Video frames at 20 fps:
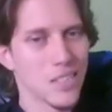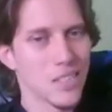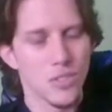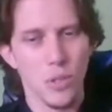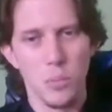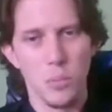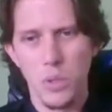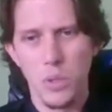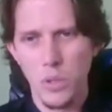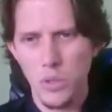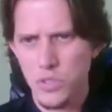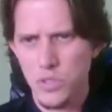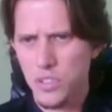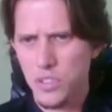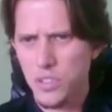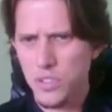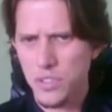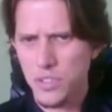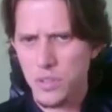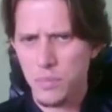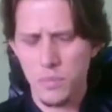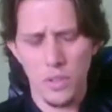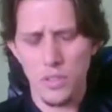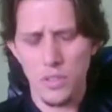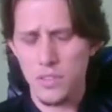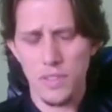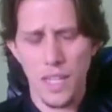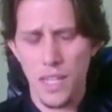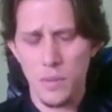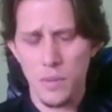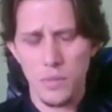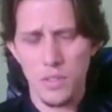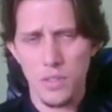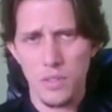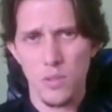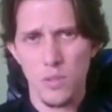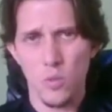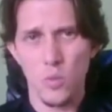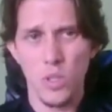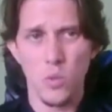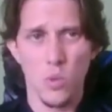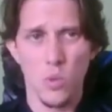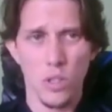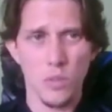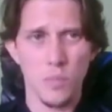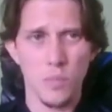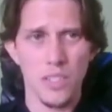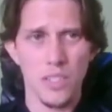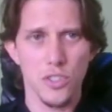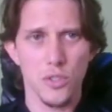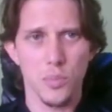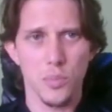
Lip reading: So most times we won't manage